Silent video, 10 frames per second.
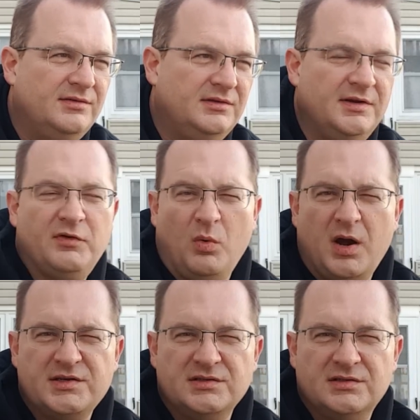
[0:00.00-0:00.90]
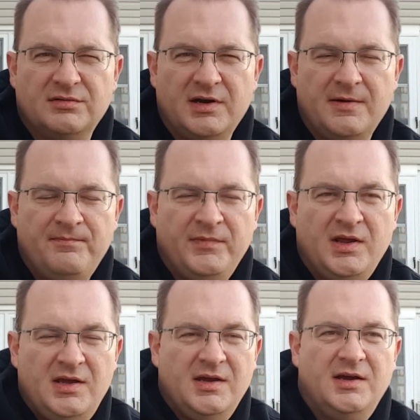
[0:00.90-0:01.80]
different watches, right?
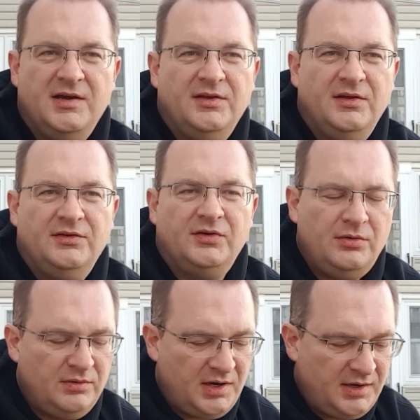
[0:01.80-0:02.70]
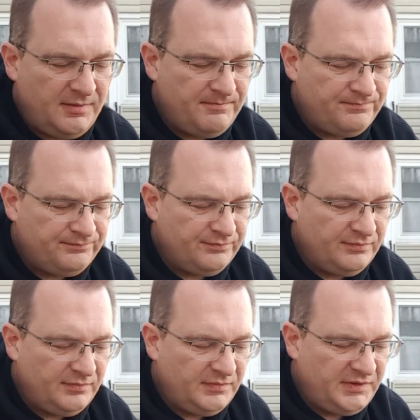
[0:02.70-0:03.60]
So
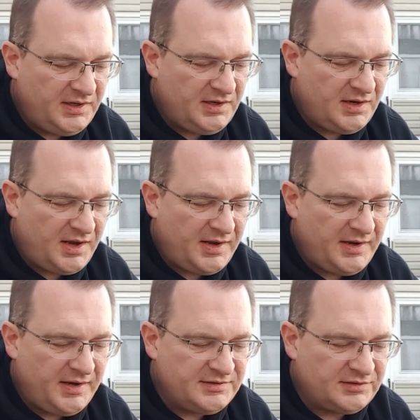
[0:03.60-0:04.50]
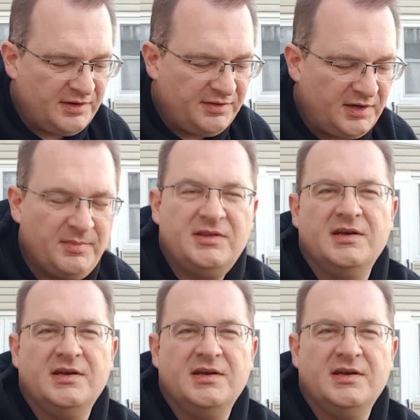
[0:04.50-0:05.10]
then I started thinking about the